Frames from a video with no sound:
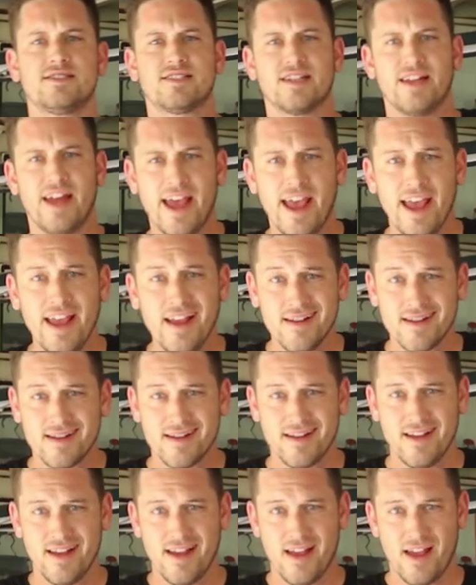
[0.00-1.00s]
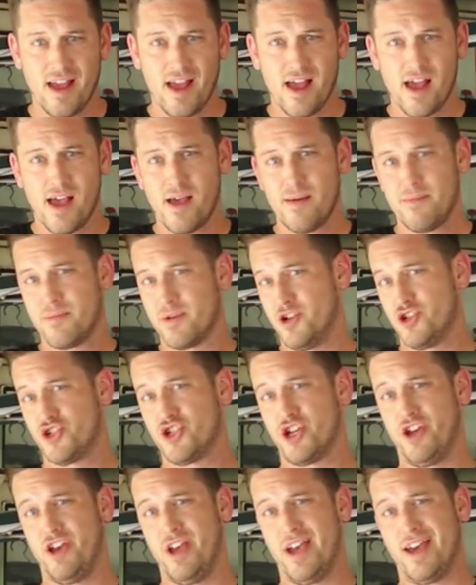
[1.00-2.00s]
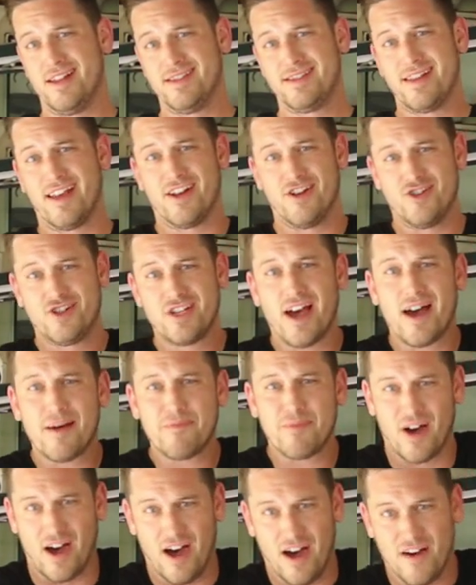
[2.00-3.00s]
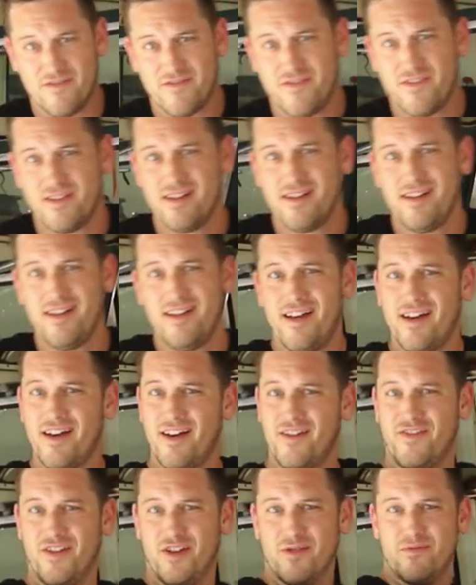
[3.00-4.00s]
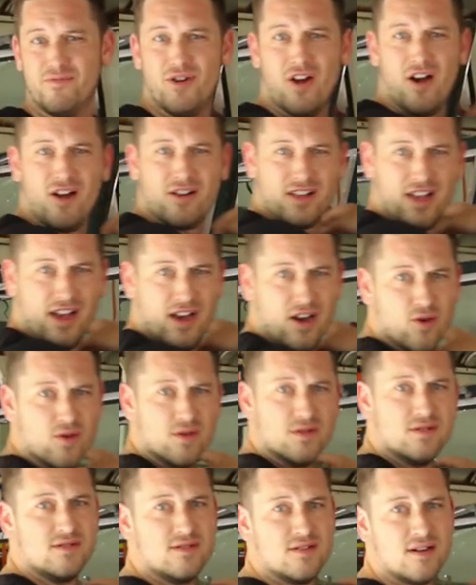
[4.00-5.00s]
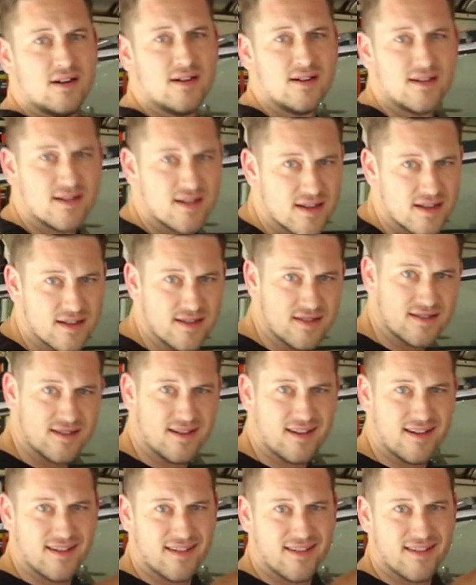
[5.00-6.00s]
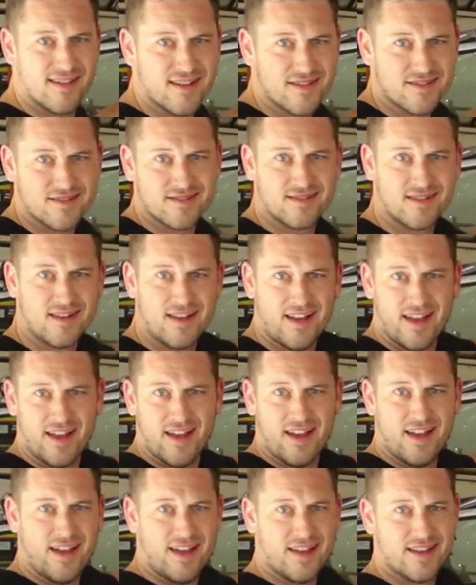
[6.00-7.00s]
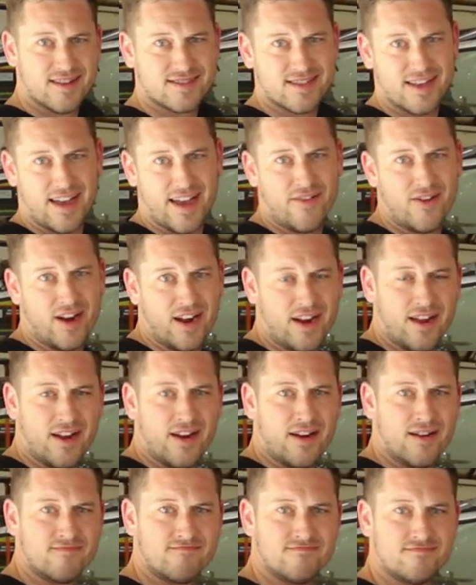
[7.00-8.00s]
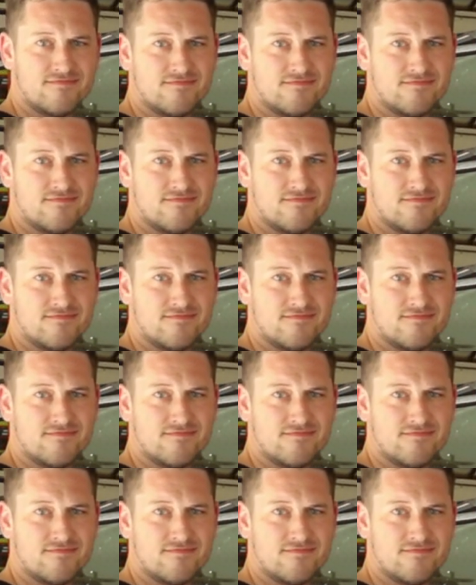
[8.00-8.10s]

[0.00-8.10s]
Today, I'm going to show you how to take your top off of your Bronco. This guy right here.